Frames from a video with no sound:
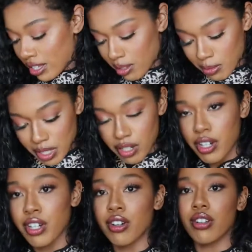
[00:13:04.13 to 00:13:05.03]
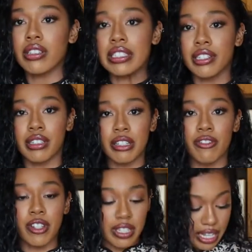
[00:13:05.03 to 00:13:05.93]
This material literally
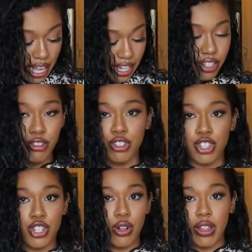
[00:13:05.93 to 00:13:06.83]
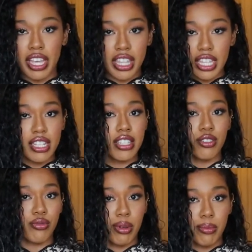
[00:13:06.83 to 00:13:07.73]
feels like I could just go like this
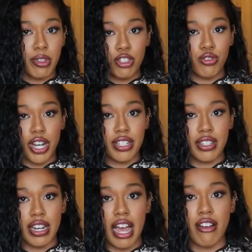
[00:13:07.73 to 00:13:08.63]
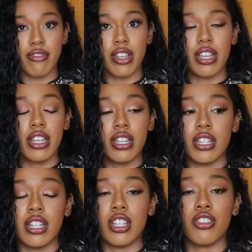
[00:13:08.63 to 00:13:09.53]
and rip this dress in half.
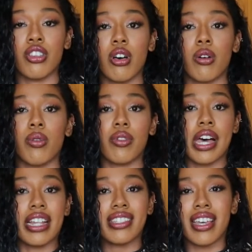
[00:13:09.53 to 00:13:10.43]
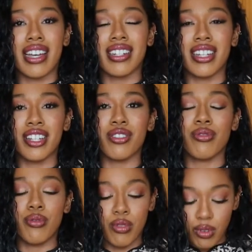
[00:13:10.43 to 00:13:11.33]
So that's kind of
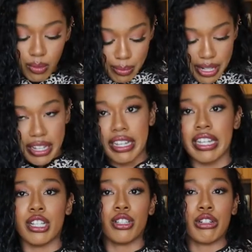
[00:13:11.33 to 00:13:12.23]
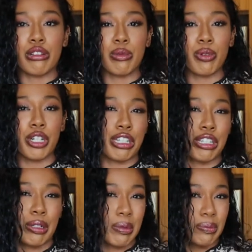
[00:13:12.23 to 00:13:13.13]
uncool, but it looks pretty
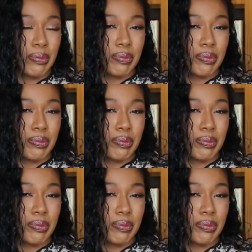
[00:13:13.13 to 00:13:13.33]
cute.